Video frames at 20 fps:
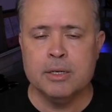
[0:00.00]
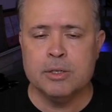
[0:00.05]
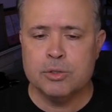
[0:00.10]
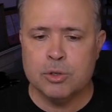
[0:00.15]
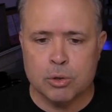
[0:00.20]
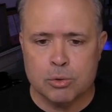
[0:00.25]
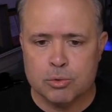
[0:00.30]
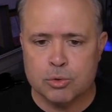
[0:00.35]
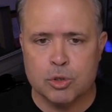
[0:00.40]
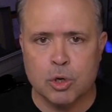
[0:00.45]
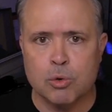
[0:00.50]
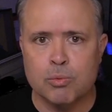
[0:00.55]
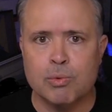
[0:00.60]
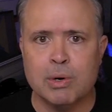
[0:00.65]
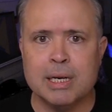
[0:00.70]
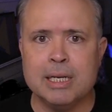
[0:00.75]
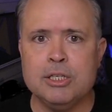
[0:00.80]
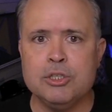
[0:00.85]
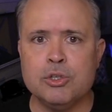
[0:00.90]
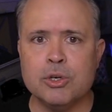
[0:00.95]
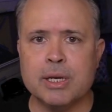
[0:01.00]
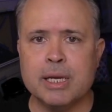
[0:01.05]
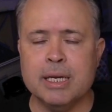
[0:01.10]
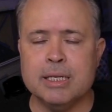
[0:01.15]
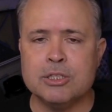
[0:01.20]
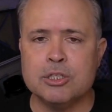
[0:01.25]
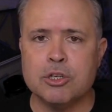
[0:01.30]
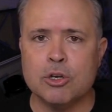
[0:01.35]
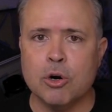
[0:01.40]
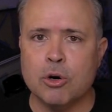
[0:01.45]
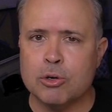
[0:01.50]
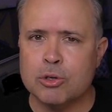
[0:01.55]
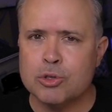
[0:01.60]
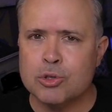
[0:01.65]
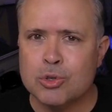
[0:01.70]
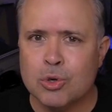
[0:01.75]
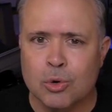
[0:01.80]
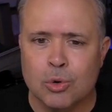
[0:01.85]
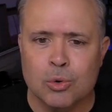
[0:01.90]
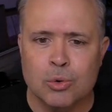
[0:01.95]
Don't don't release your kids to go to
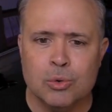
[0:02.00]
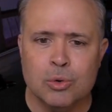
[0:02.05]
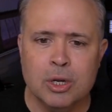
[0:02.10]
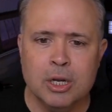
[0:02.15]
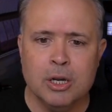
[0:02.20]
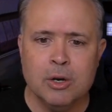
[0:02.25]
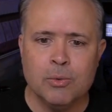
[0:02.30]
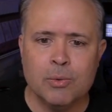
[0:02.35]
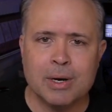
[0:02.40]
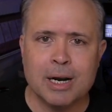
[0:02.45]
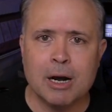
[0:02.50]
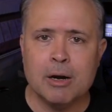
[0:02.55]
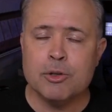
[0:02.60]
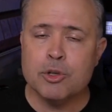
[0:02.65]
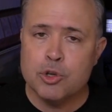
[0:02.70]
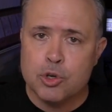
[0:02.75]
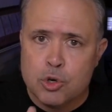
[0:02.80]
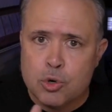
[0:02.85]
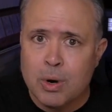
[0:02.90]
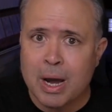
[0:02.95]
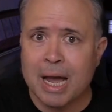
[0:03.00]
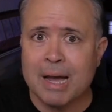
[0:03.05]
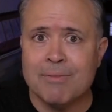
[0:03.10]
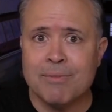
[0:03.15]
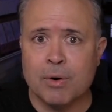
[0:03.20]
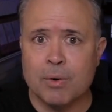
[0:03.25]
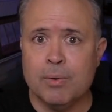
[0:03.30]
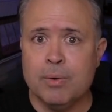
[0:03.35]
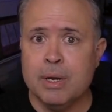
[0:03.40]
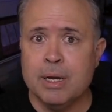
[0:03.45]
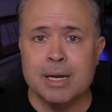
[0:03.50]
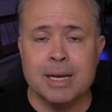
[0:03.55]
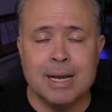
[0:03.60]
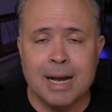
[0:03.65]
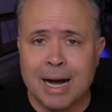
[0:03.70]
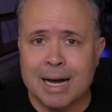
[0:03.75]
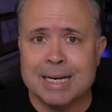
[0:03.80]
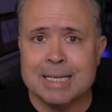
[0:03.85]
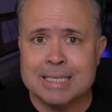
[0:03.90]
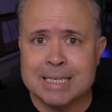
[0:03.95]
school without you have a
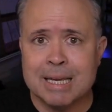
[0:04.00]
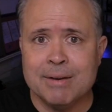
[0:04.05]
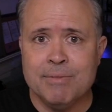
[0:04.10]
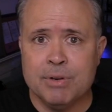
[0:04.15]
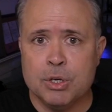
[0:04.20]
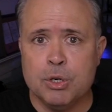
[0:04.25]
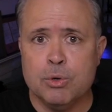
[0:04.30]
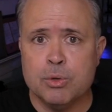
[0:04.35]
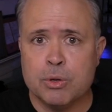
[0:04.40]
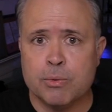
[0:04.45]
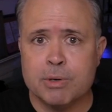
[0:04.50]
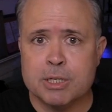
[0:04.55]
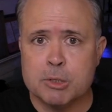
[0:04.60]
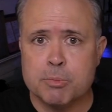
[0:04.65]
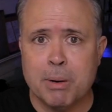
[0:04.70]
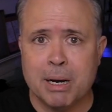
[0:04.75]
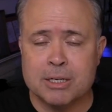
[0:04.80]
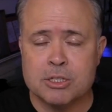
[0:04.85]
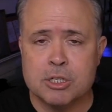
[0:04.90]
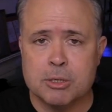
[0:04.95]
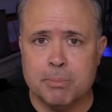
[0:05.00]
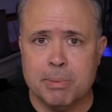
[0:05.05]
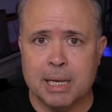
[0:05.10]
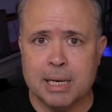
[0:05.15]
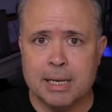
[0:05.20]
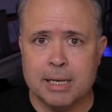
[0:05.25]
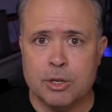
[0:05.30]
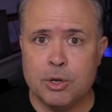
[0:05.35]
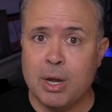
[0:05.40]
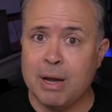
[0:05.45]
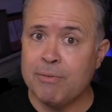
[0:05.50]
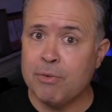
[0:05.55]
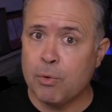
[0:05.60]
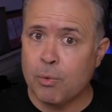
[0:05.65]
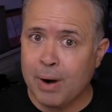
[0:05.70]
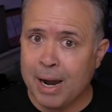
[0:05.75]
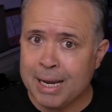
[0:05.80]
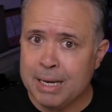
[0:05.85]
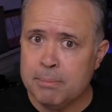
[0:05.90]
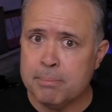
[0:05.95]
God has given you the responsibility. You have a
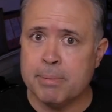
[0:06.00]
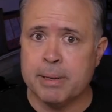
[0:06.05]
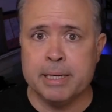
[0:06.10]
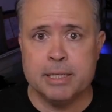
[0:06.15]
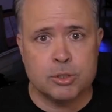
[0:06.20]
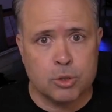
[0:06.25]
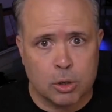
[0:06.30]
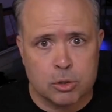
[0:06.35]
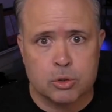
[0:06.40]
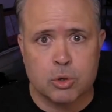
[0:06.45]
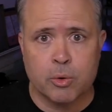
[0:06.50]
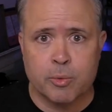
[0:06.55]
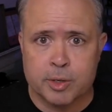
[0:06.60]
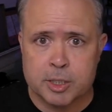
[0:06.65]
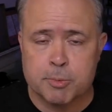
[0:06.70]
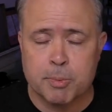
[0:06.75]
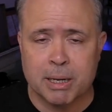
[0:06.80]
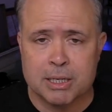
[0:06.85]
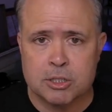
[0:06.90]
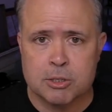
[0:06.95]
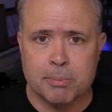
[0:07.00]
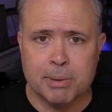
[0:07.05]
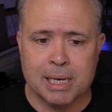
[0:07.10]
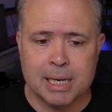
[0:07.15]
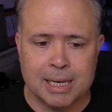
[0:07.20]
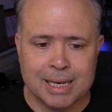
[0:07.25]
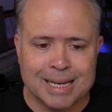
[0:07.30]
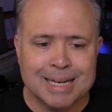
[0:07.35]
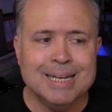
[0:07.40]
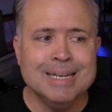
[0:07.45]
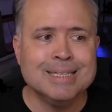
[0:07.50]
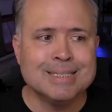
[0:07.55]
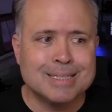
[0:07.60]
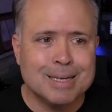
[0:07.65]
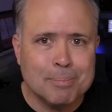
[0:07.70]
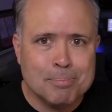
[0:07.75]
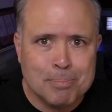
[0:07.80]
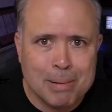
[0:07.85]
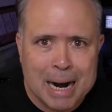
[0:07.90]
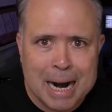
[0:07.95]
right, but there's also a responsibility
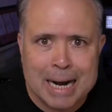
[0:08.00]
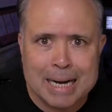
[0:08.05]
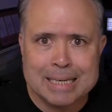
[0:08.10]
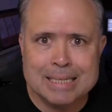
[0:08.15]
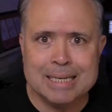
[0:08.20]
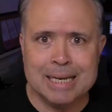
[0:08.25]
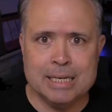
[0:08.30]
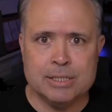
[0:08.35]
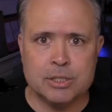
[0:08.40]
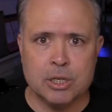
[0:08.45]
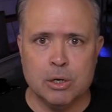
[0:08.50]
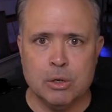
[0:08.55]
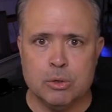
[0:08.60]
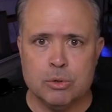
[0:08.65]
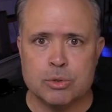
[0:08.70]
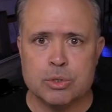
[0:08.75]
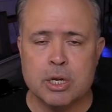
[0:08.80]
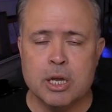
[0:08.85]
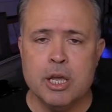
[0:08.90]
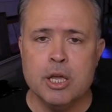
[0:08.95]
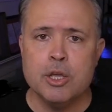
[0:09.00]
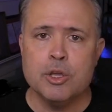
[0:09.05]
to bind and to loose.